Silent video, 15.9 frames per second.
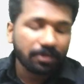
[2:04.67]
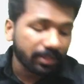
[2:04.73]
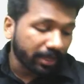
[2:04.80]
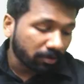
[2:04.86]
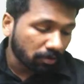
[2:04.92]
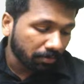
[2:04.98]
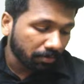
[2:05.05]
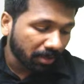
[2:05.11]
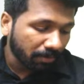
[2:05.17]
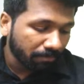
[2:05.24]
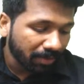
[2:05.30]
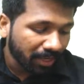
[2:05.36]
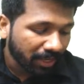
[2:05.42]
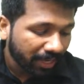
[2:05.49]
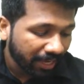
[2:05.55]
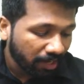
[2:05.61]
That will be a
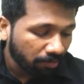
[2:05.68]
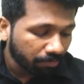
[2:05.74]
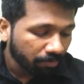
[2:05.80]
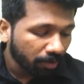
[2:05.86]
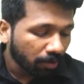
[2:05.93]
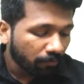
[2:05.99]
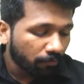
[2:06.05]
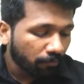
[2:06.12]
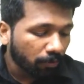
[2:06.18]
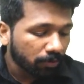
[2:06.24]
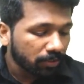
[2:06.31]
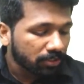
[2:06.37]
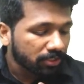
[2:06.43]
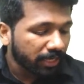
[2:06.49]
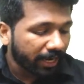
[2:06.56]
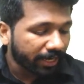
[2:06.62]
big help for this
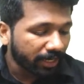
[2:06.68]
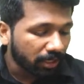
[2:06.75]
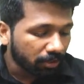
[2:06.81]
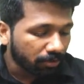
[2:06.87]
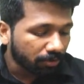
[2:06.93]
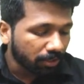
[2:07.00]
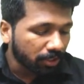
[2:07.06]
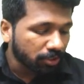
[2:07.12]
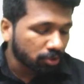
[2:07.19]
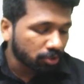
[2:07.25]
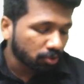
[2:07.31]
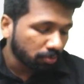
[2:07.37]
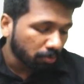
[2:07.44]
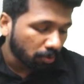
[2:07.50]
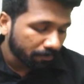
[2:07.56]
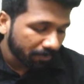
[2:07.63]
channel to reach to
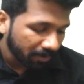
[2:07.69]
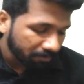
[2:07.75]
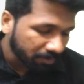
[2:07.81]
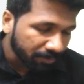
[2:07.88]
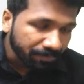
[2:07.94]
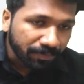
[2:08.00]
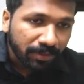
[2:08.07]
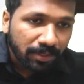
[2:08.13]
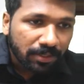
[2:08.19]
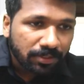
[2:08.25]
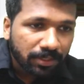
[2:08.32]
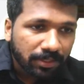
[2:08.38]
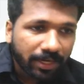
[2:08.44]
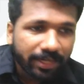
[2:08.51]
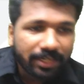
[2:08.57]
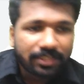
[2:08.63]
more people. So
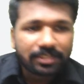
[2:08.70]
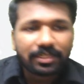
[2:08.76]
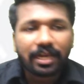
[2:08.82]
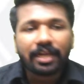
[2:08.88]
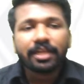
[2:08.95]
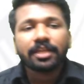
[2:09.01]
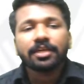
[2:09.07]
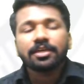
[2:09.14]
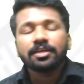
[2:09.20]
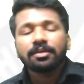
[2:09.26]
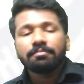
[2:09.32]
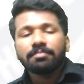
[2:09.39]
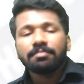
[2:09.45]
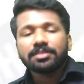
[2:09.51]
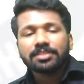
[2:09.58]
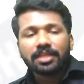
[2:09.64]
let us start.
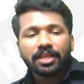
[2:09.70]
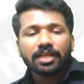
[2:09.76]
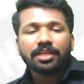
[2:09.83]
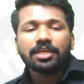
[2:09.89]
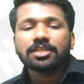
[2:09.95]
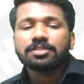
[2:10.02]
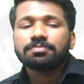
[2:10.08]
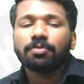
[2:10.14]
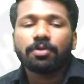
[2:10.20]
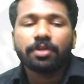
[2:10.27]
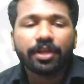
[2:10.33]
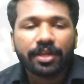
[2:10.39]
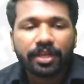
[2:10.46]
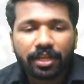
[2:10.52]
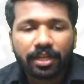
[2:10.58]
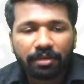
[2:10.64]
Miscellaneous
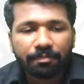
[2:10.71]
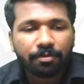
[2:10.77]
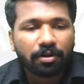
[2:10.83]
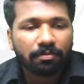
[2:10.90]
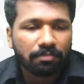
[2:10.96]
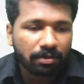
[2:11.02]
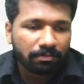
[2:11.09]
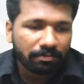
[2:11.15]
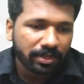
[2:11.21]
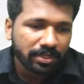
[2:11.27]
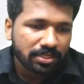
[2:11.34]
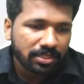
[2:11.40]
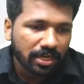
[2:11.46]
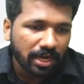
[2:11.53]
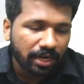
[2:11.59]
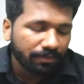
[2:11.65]
monetary problem. Let's
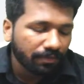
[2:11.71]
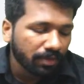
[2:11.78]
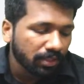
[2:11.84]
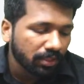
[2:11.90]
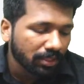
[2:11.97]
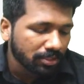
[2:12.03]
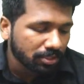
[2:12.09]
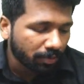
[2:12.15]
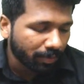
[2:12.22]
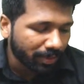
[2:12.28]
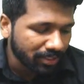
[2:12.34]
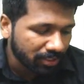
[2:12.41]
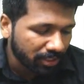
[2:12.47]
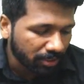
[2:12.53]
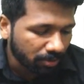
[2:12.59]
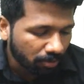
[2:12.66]
start with this
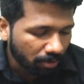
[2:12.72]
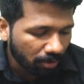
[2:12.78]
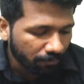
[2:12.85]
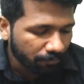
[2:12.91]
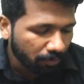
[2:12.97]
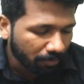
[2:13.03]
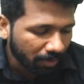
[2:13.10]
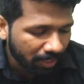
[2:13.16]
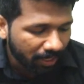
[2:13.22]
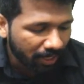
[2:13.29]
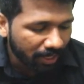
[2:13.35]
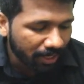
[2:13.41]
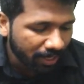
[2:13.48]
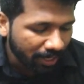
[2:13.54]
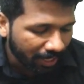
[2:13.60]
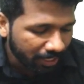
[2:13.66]
question. All of you make a
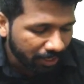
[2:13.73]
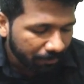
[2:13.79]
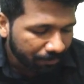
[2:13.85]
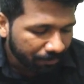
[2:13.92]
try.